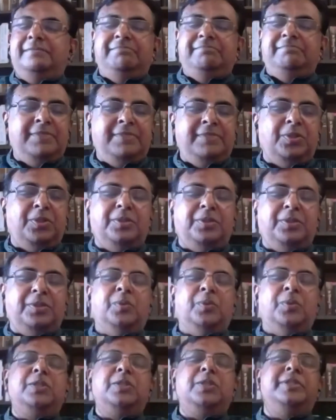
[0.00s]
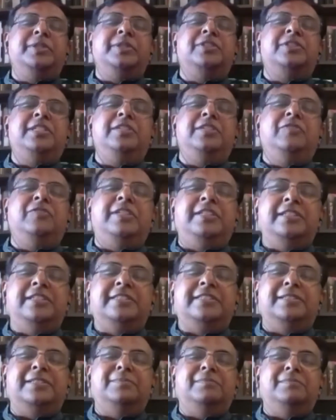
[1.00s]
you know, worked with Steve and did
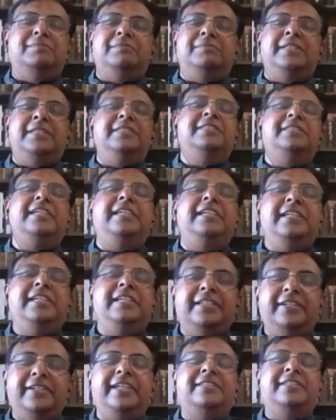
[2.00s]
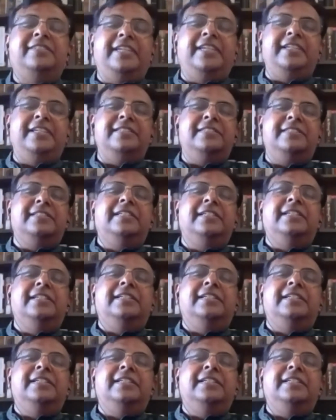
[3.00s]
some insanely great things.